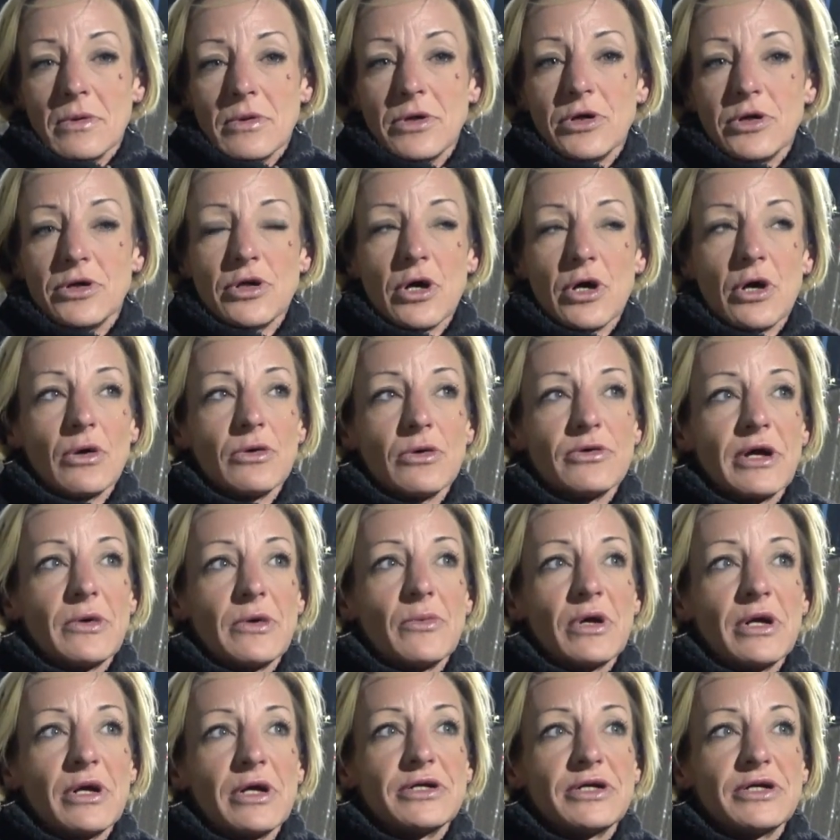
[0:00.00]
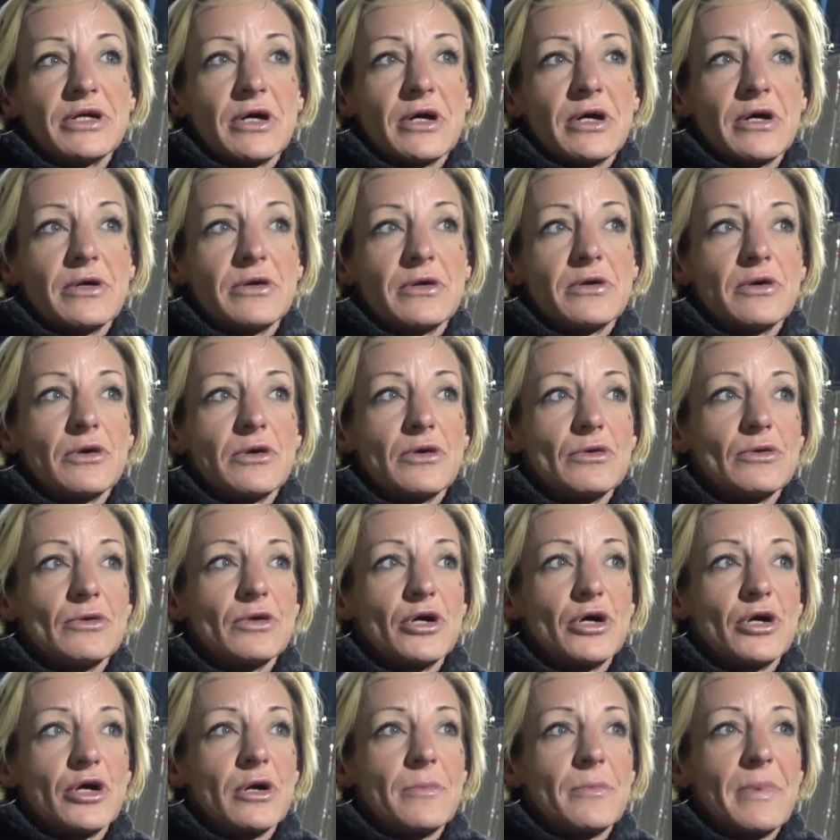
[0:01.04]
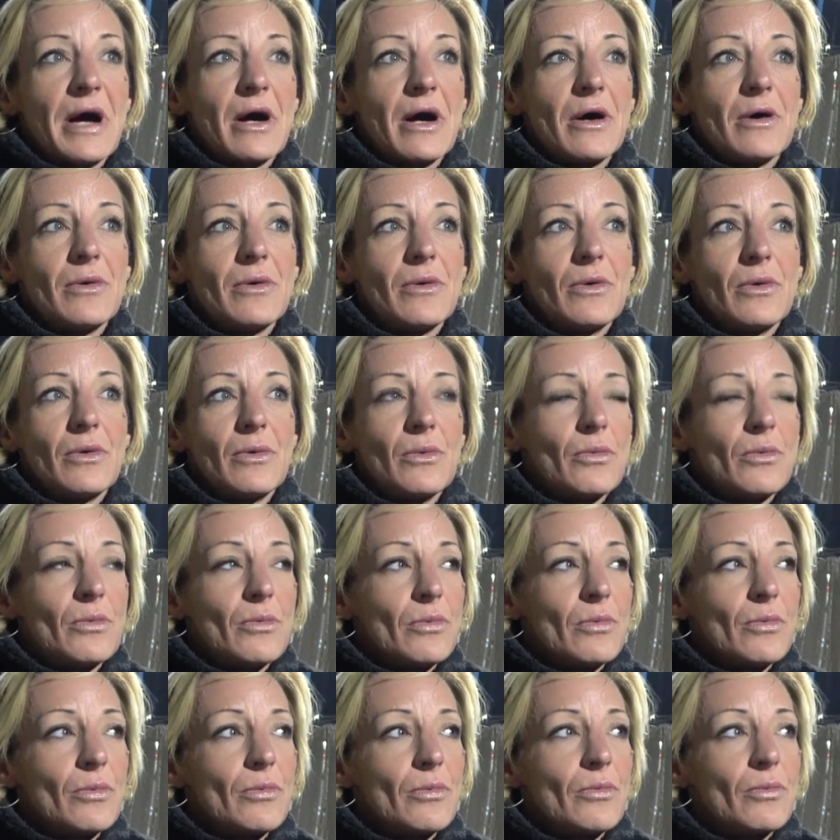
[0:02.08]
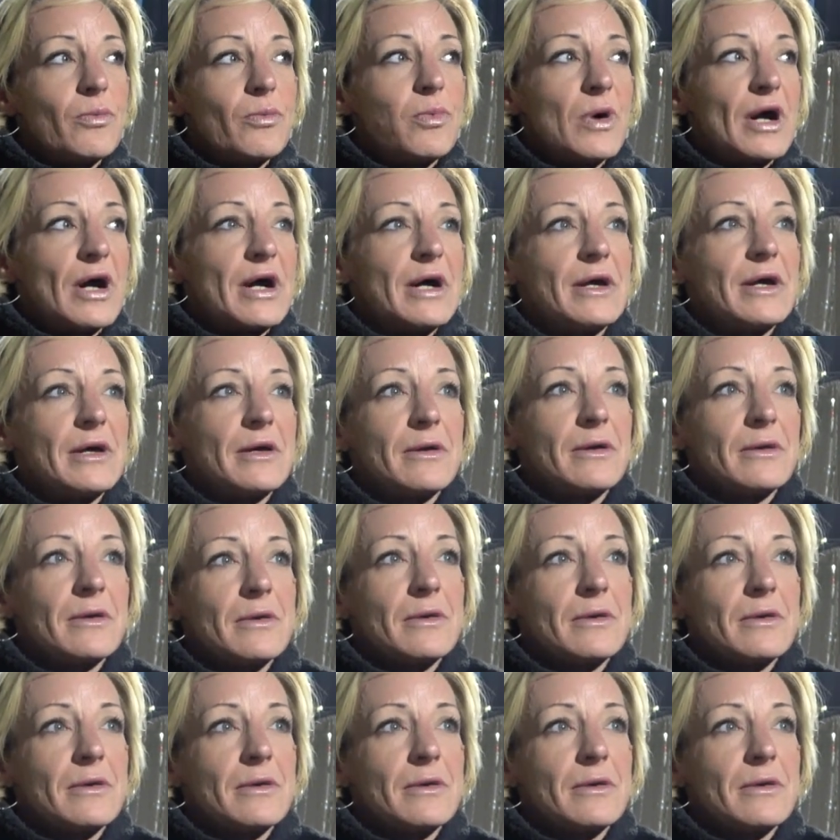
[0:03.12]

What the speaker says: You know, they wanted to learn about what